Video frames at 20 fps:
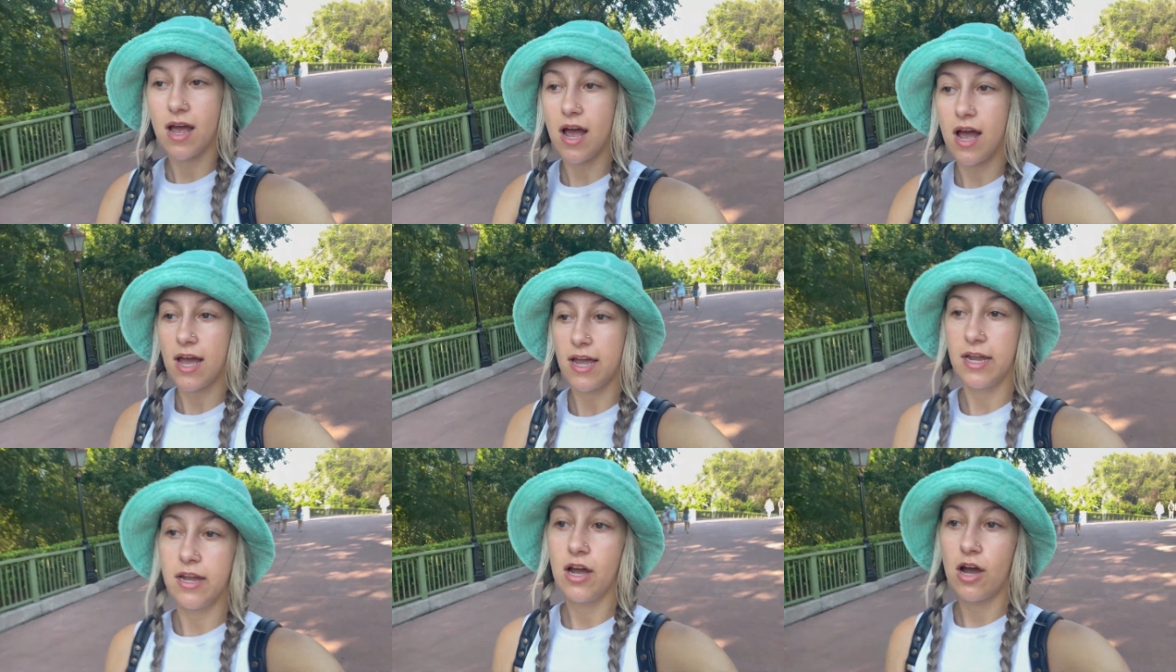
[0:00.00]

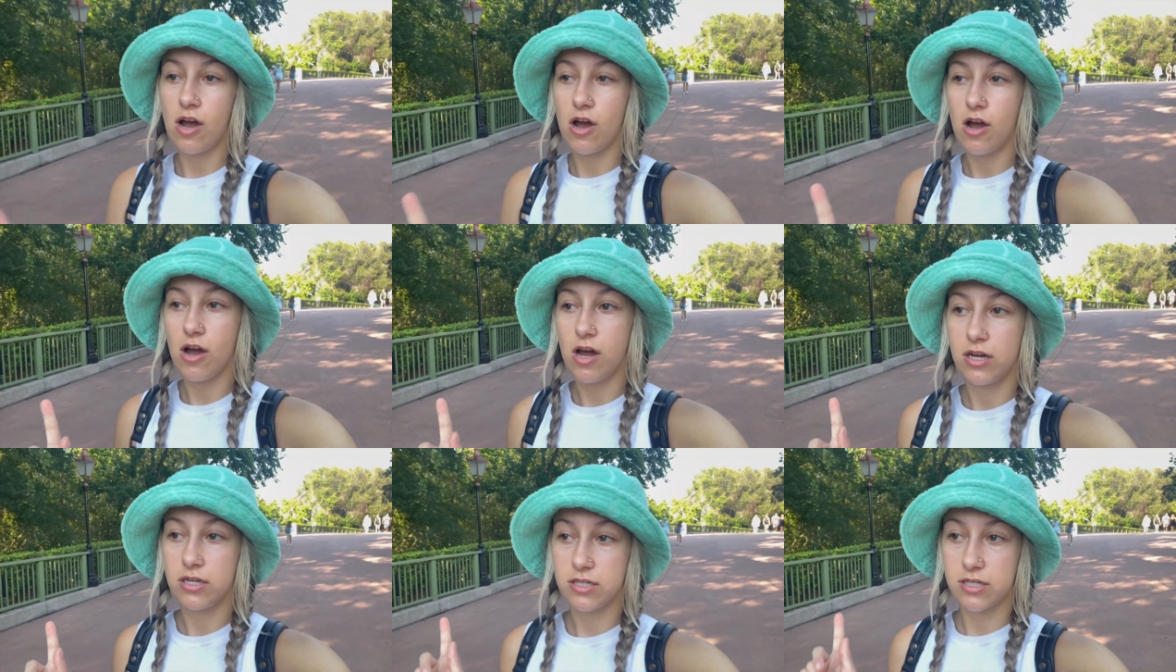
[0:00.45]
I
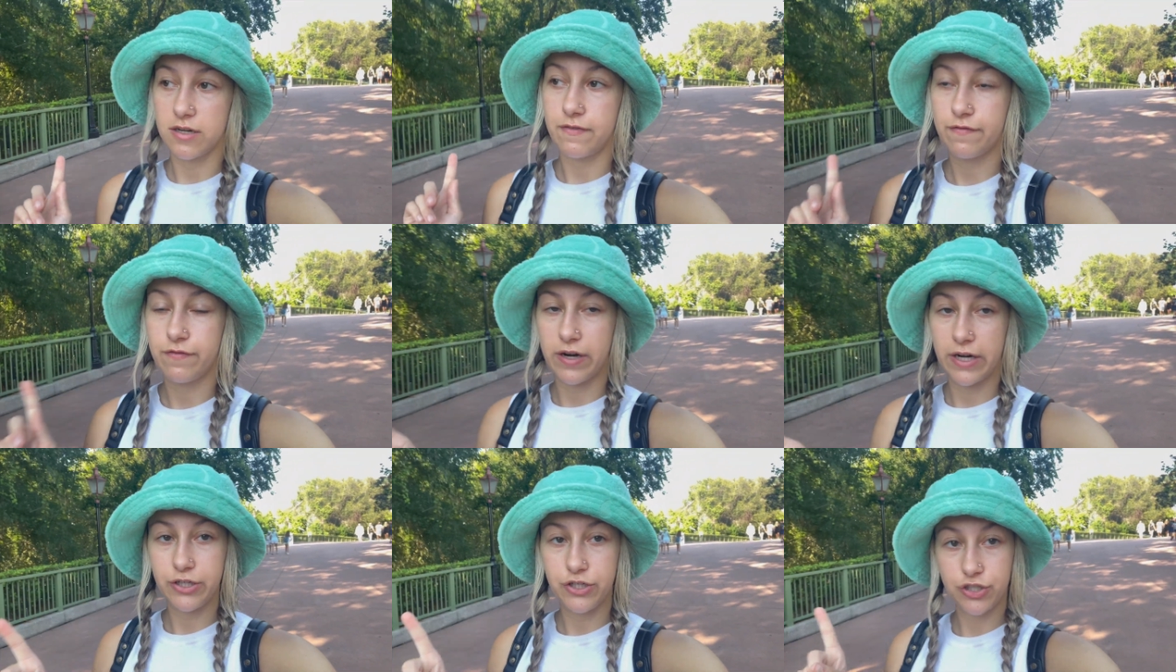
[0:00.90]
got
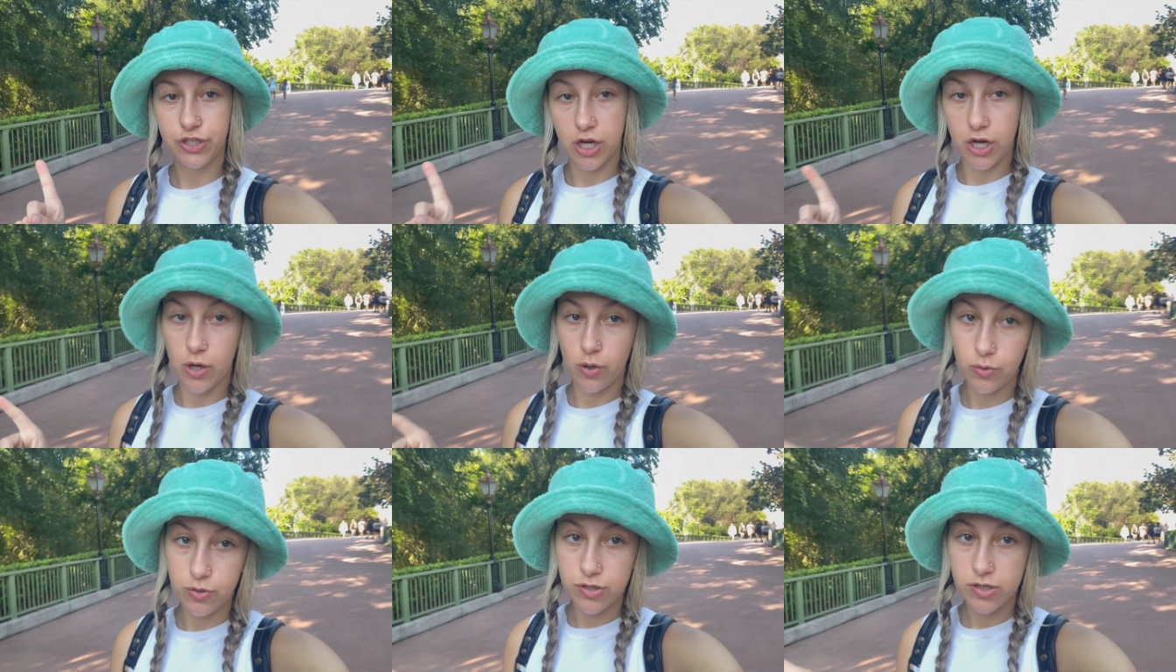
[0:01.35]
French
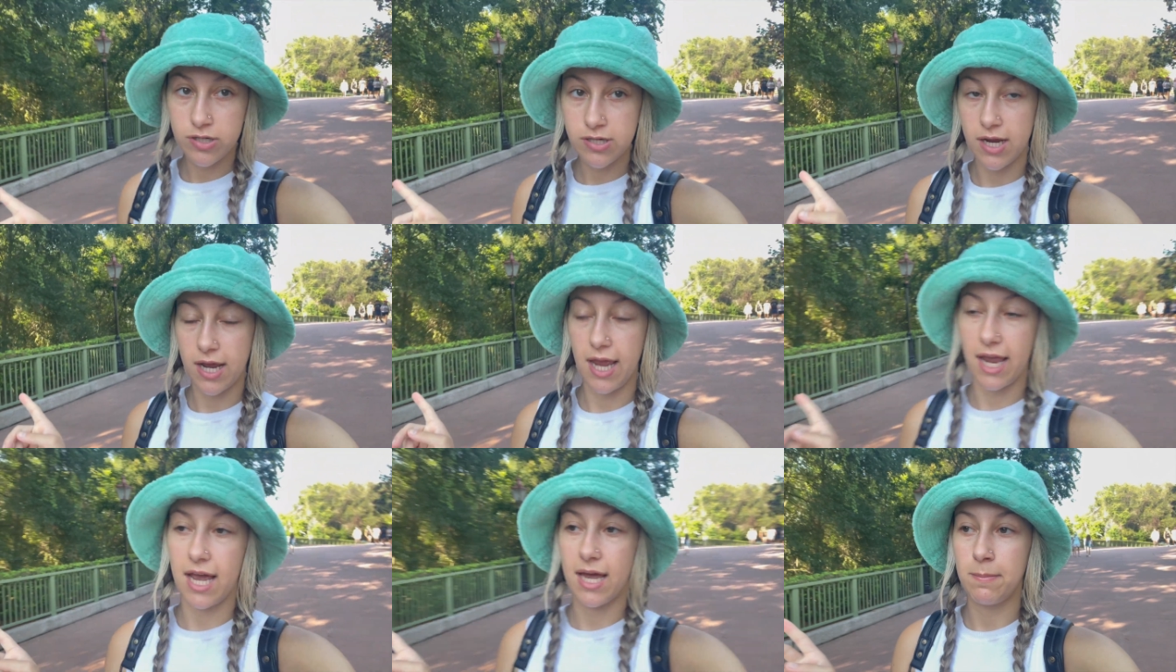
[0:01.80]
toast
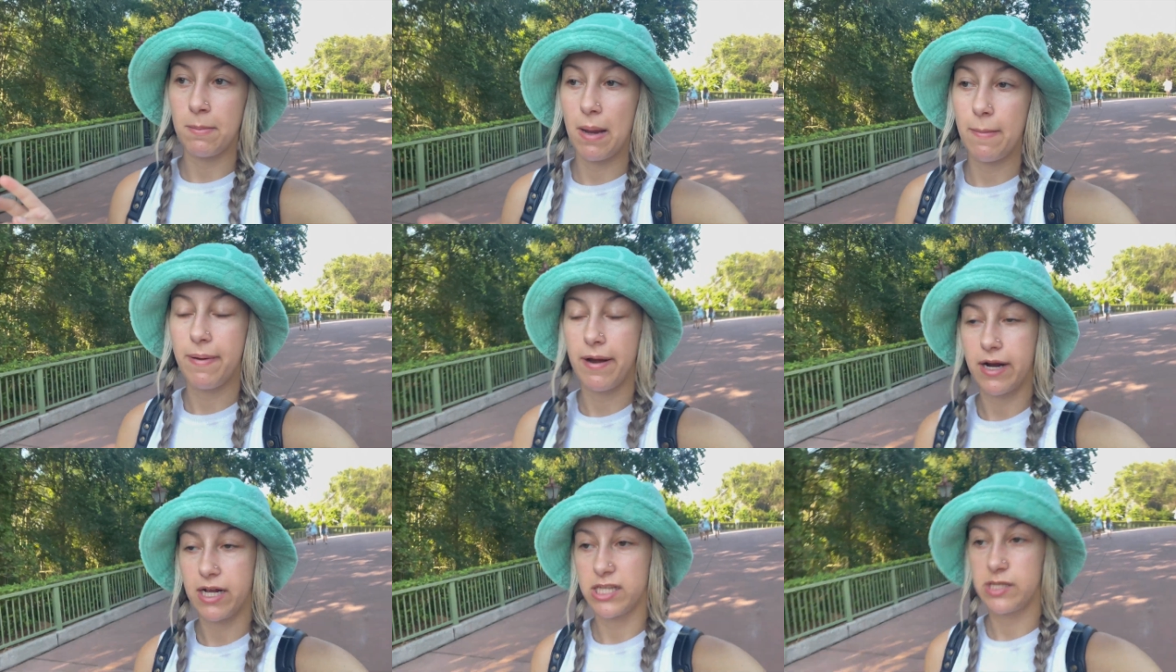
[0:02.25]
and my
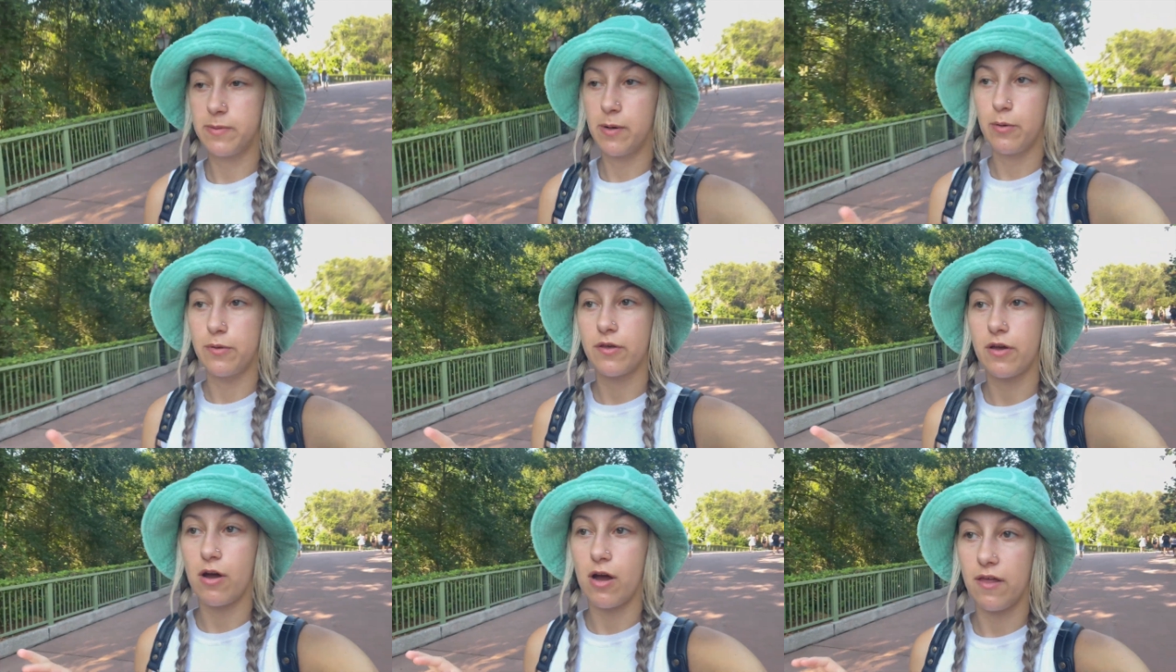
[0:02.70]
parents
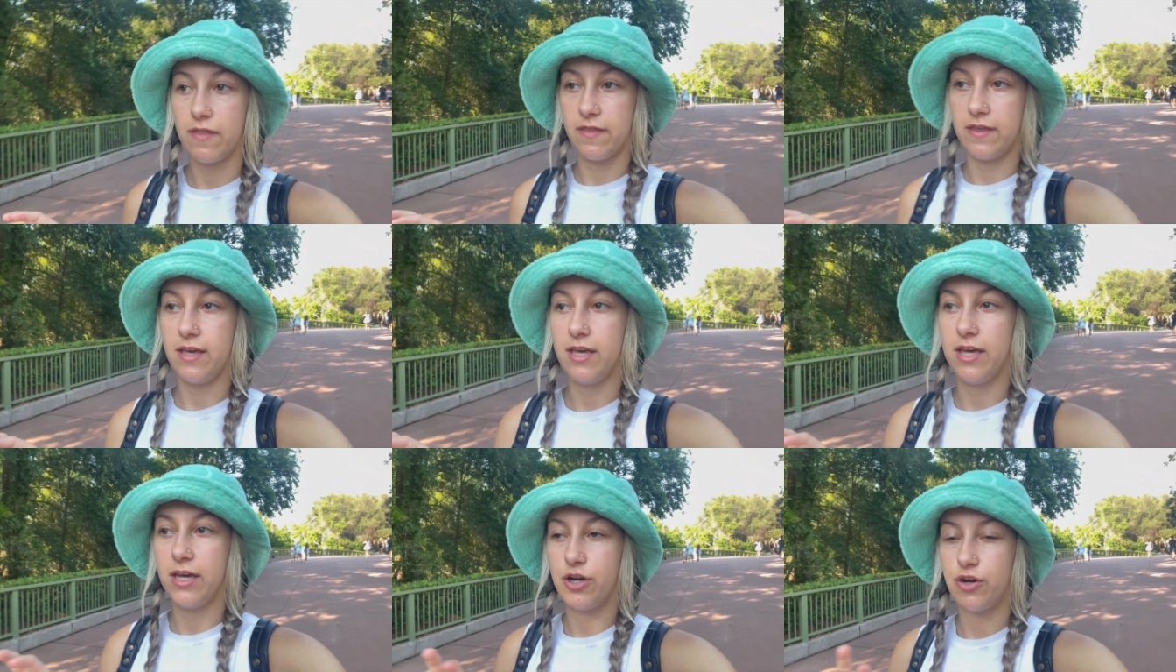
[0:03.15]
both got
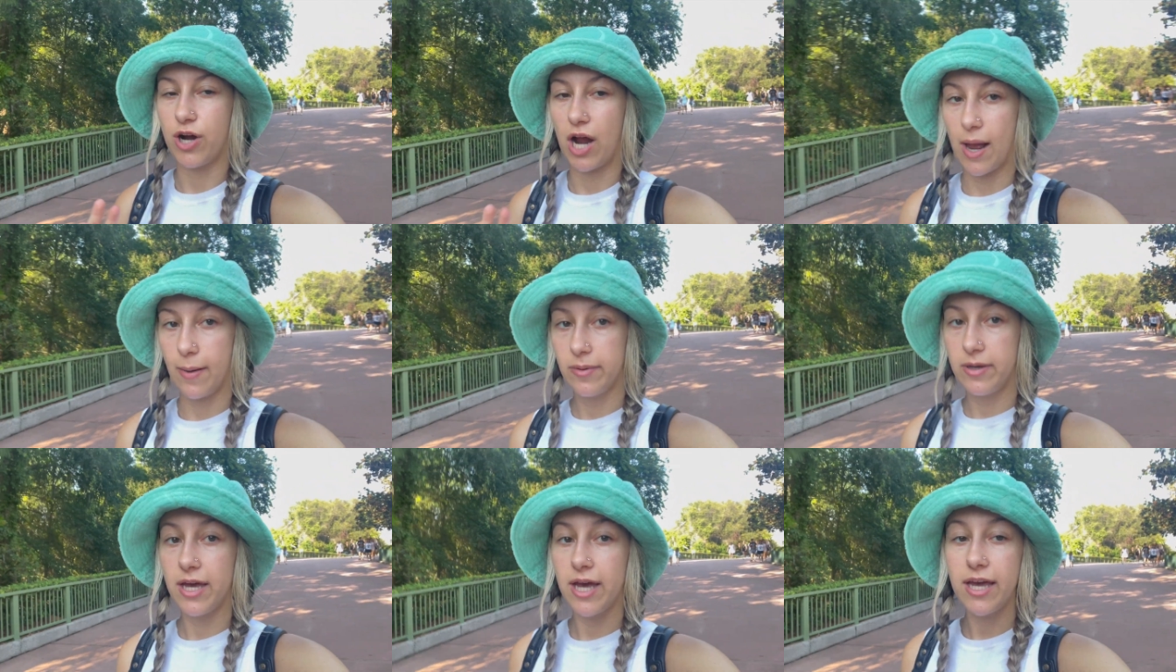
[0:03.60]
the
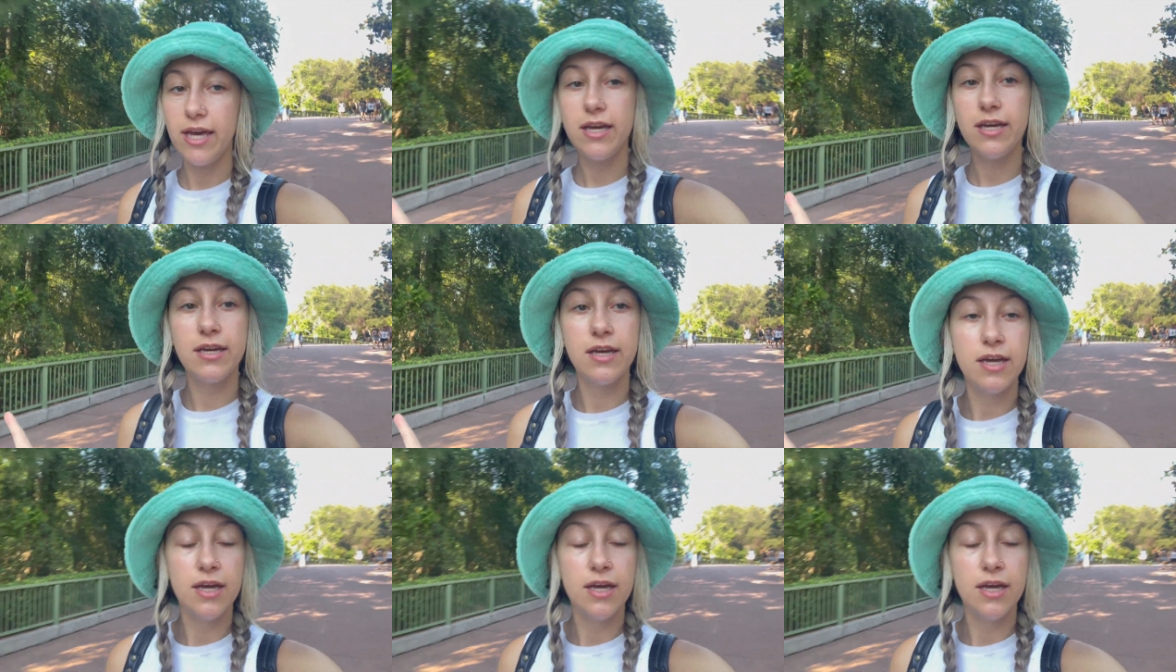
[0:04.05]
crab cake.